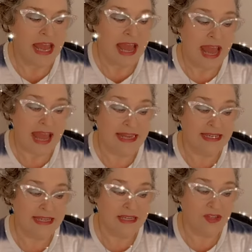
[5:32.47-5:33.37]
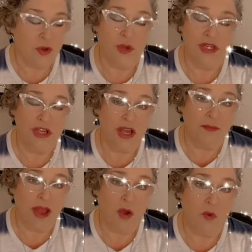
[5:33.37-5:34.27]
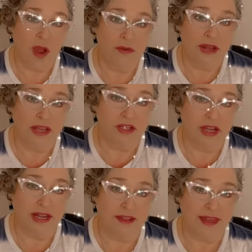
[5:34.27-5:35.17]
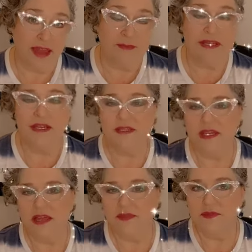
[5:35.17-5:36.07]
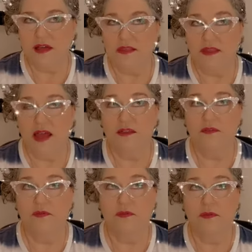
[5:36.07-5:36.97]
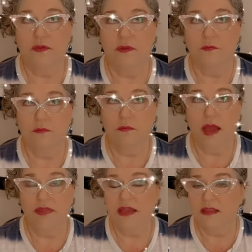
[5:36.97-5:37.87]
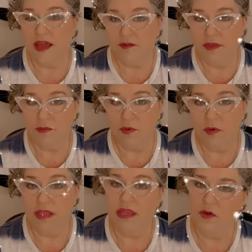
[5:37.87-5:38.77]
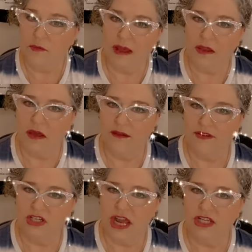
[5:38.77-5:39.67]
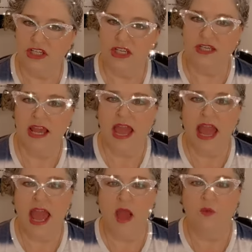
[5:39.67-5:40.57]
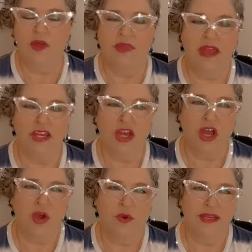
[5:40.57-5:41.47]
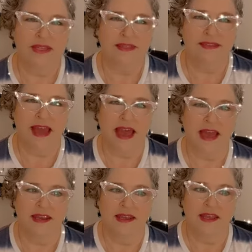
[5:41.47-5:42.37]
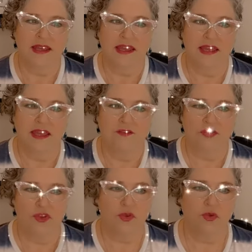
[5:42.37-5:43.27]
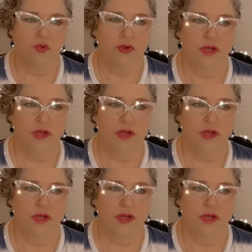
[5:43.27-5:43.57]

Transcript: And so I want to talk about why would I attract that? Because I think a lot of people hear about law of attraction, and what they know is that if you